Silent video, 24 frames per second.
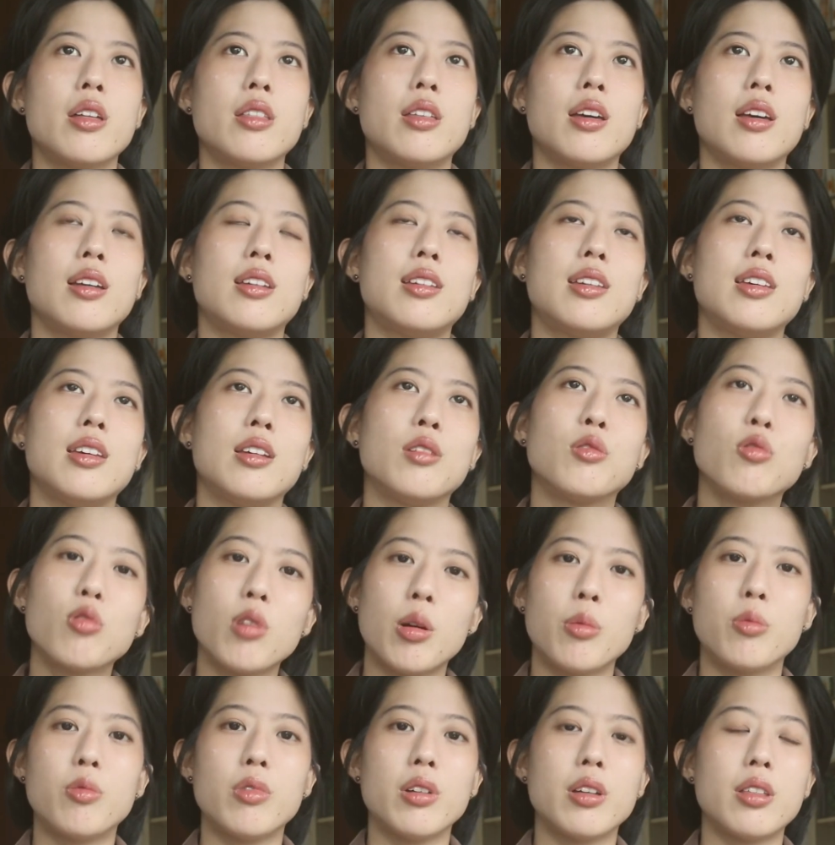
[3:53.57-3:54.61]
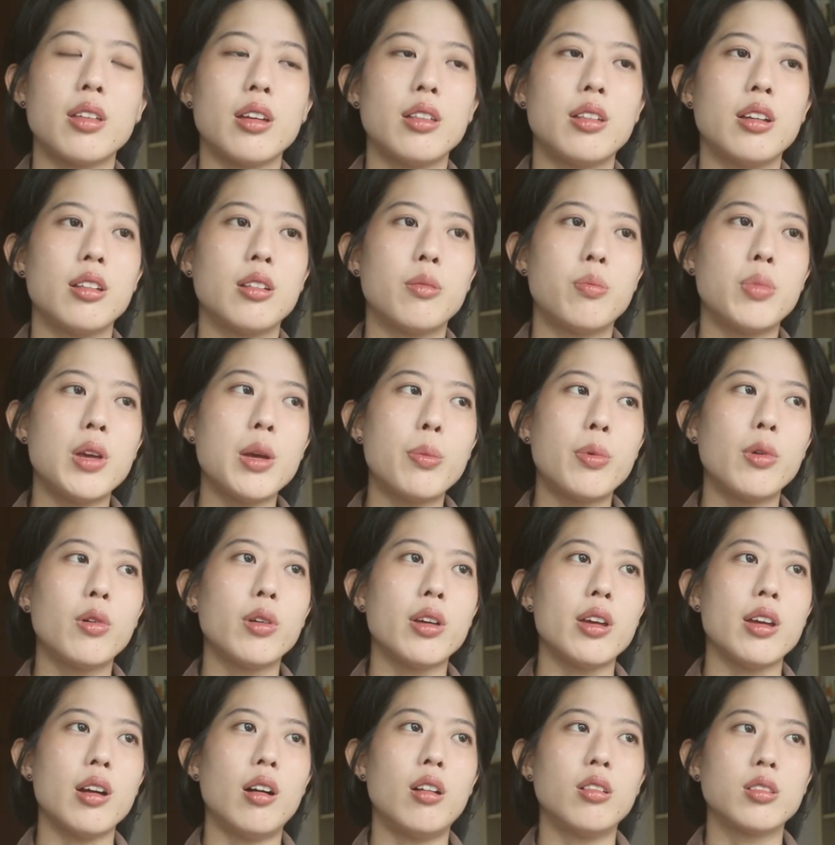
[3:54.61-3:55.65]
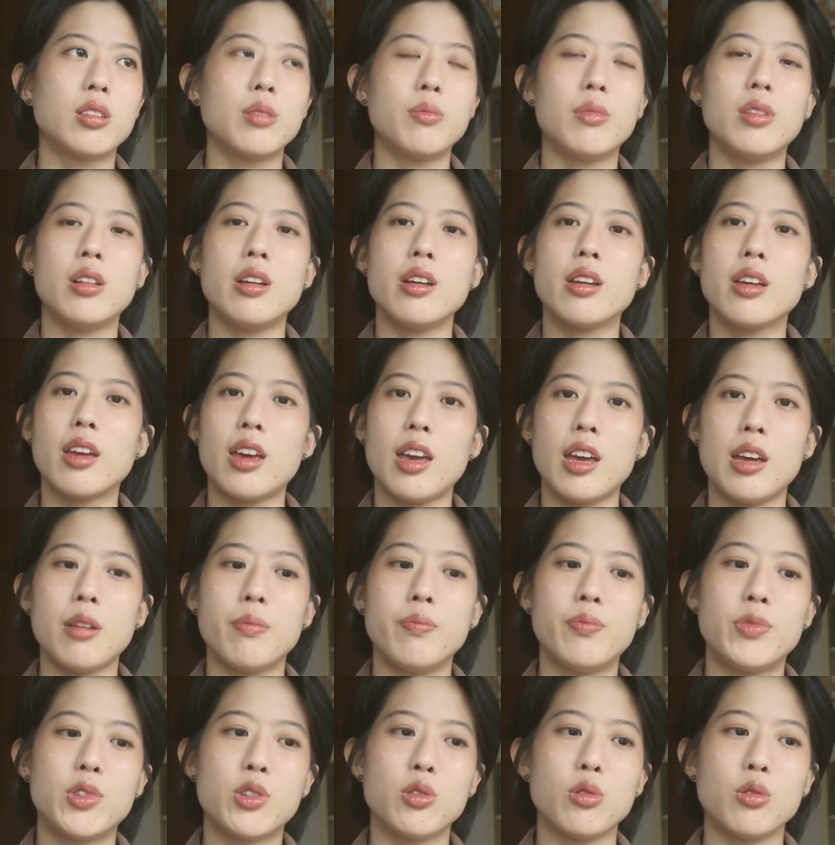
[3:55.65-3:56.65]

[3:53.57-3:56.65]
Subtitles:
that he grew up with and then the people he ultimately came